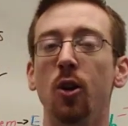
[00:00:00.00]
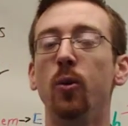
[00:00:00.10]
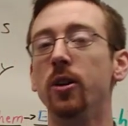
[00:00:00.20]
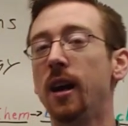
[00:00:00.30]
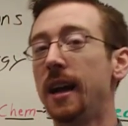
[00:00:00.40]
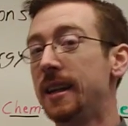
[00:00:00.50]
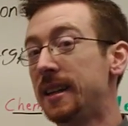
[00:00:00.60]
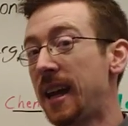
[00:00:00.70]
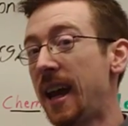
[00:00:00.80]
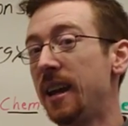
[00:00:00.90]
We do not
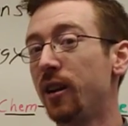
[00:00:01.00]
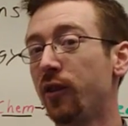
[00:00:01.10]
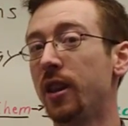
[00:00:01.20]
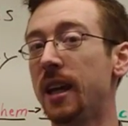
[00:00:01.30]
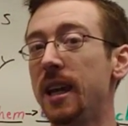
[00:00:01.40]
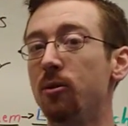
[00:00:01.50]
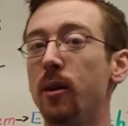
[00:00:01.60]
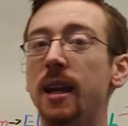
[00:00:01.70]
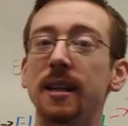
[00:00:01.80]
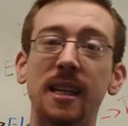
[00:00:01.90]
intend for the heat.
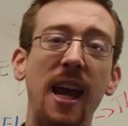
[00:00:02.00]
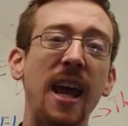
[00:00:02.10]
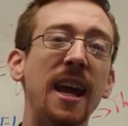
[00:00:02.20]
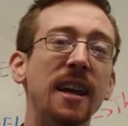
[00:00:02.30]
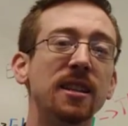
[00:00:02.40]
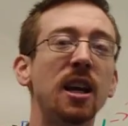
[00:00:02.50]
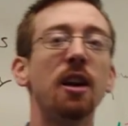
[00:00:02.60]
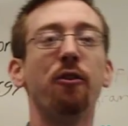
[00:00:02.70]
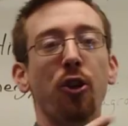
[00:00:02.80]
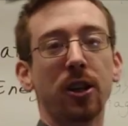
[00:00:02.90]
We intend
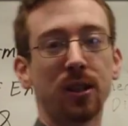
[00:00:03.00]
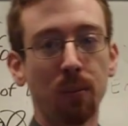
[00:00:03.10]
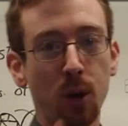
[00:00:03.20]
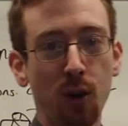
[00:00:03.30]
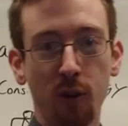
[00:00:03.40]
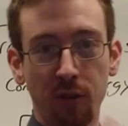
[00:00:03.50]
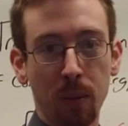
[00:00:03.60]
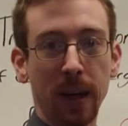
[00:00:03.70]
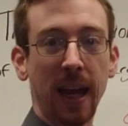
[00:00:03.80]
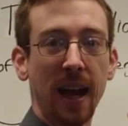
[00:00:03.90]
for it to move,
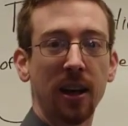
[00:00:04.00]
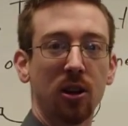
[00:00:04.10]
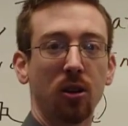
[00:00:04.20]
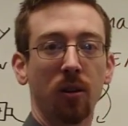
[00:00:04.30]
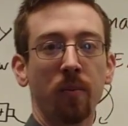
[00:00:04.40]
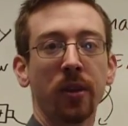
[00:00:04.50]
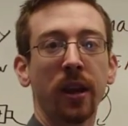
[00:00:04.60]
the mechanical.